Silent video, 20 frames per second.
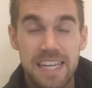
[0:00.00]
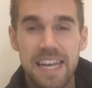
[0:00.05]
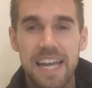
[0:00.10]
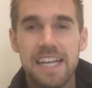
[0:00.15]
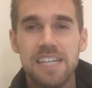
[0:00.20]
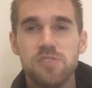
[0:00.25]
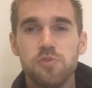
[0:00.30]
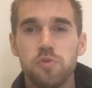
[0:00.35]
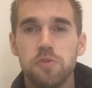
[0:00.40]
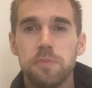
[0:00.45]

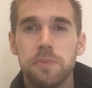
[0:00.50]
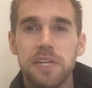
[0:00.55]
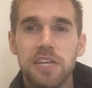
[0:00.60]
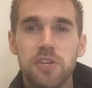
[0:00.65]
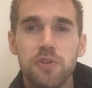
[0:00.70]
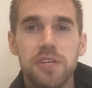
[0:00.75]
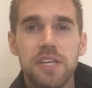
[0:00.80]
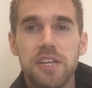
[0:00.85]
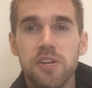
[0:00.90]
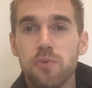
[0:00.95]
Next would be,
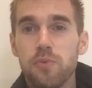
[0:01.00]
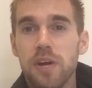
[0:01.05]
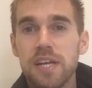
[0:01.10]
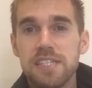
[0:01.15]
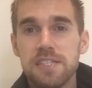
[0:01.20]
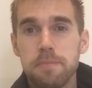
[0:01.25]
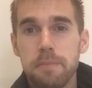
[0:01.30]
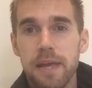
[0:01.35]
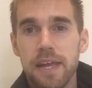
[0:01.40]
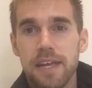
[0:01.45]
you need a
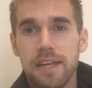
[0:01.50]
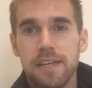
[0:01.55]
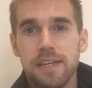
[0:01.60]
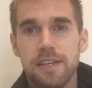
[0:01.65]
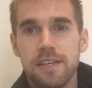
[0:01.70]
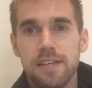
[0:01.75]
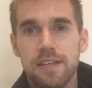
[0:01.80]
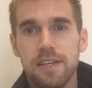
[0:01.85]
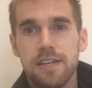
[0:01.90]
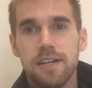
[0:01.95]
resume,
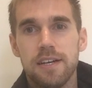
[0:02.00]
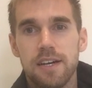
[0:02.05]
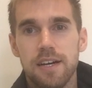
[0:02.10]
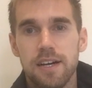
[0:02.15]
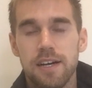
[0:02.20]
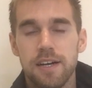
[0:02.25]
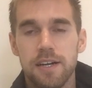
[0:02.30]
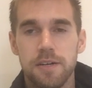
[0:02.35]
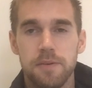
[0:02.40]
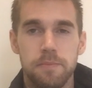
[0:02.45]

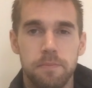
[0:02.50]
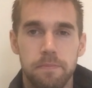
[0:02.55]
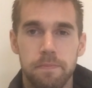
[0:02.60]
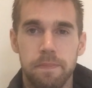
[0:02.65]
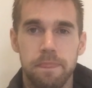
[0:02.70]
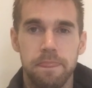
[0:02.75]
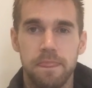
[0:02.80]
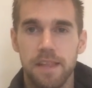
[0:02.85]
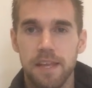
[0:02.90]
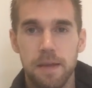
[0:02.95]

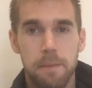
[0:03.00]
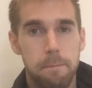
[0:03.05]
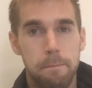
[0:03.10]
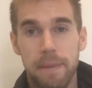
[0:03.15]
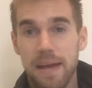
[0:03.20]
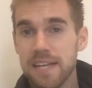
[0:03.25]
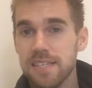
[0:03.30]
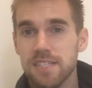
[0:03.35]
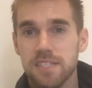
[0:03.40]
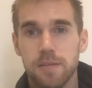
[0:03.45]
a
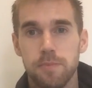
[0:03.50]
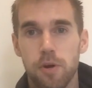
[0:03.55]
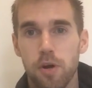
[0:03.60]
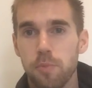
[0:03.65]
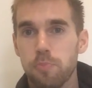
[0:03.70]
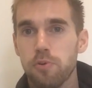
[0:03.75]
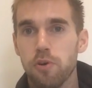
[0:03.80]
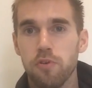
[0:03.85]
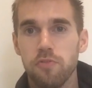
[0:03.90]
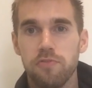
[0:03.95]

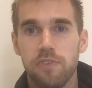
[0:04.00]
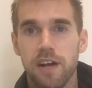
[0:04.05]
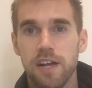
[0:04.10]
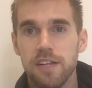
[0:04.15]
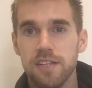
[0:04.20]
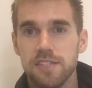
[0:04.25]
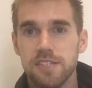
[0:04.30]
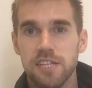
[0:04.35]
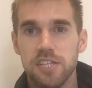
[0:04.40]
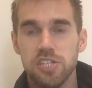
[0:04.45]
basketball
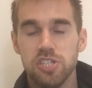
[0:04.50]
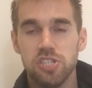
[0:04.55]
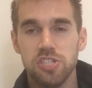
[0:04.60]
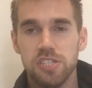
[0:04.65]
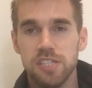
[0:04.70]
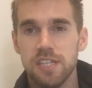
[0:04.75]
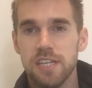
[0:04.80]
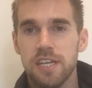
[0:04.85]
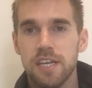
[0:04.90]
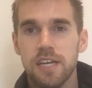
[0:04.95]
profile
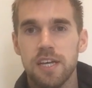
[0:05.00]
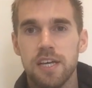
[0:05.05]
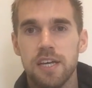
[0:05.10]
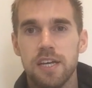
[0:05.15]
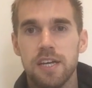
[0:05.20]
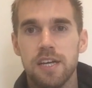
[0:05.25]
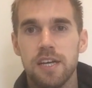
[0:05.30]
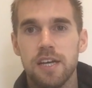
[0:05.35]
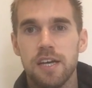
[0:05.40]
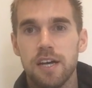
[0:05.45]
essentially.
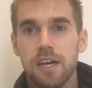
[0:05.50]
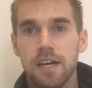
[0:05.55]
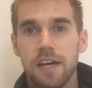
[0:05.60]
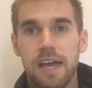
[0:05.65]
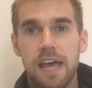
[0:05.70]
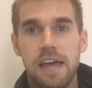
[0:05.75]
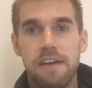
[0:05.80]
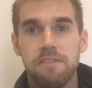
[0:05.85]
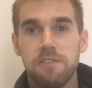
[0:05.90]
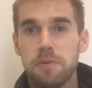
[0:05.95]

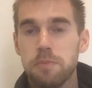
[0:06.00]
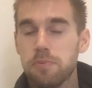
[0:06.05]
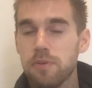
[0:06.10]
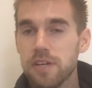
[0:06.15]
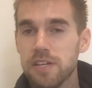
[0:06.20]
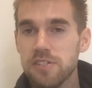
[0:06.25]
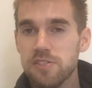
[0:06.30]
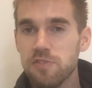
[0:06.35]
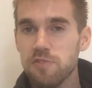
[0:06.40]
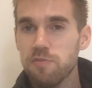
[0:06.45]
Every
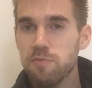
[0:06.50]
place